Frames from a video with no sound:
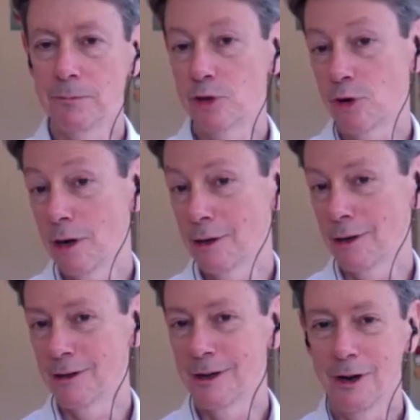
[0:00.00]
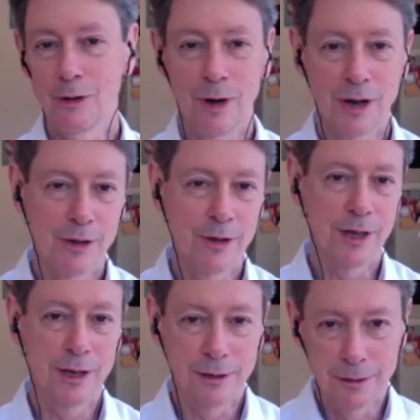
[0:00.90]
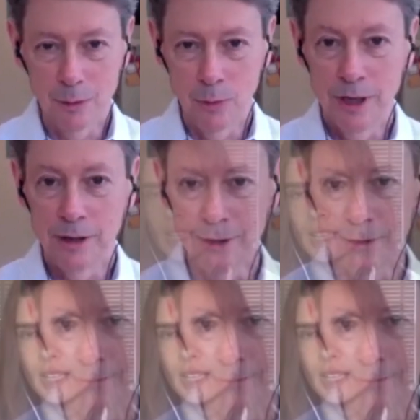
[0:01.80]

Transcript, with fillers: stronger rather than weaker?